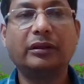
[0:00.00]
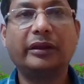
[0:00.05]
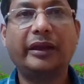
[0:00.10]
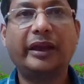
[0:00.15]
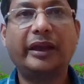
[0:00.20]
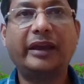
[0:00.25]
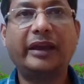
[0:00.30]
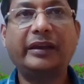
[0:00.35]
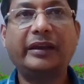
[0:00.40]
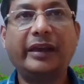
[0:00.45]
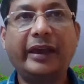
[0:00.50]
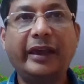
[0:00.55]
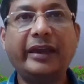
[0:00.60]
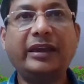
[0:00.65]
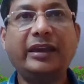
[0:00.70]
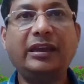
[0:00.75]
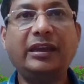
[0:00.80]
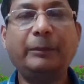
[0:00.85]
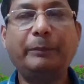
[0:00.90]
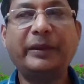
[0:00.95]
and k
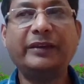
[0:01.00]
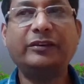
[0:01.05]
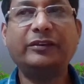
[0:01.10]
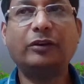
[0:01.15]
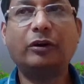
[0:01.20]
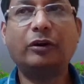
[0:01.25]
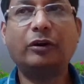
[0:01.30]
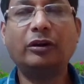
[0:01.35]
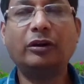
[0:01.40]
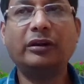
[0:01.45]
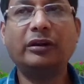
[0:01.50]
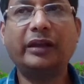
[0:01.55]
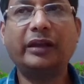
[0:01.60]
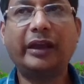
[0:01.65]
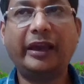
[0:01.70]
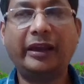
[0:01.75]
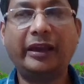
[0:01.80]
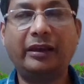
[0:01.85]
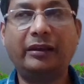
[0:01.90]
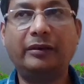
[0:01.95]
depends on
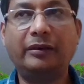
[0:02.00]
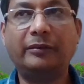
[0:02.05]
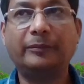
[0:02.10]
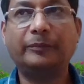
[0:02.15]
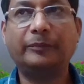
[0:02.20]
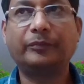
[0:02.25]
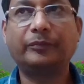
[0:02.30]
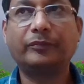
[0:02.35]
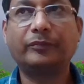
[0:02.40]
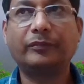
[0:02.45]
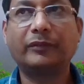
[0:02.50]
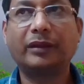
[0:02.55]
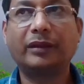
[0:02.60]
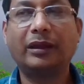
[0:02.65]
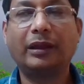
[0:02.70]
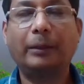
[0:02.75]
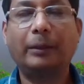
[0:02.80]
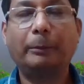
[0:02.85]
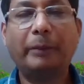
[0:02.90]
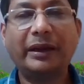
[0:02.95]
n,
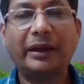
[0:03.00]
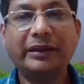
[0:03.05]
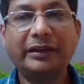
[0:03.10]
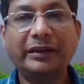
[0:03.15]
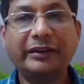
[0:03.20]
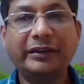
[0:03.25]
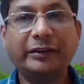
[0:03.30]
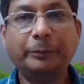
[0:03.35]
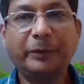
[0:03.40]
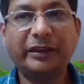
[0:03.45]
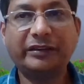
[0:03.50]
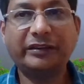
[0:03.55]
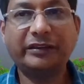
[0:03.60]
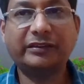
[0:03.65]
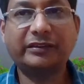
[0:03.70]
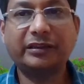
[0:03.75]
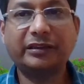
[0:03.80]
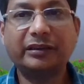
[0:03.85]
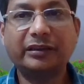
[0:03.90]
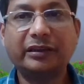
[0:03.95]
but it is
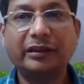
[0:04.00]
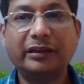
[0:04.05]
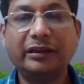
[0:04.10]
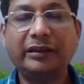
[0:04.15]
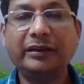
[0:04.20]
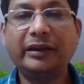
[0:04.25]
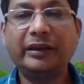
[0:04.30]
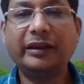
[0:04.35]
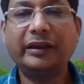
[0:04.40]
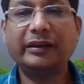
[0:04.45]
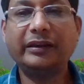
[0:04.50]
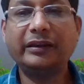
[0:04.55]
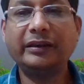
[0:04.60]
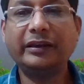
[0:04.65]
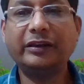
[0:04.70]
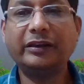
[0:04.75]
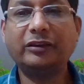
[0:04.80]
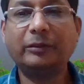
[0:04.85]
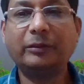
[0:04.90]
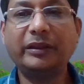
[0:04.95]
fixed. In
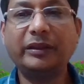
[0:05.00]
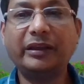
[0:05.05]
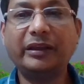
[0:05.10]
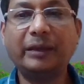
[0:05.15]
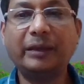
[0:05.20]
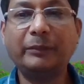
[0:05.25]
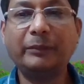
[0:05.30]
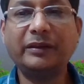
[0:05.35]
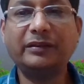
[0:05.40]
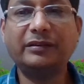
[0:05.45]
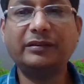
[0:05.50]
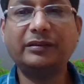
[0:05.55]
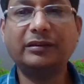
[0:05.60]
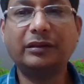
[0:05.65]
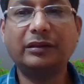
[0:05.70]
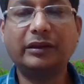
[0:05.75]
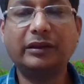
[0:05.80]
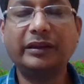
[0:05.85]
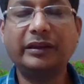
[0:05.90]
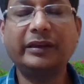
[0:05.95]
case of the k means
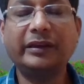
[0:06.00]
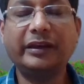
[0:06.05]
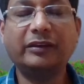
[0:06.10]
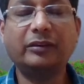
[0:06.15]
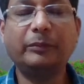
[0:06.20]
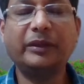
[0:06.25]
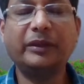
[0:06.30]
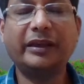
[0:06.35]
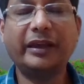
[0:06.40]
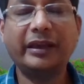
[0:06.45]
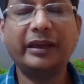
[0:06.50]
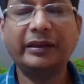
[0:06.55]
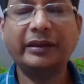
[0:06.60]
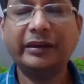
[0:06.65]
in case of the k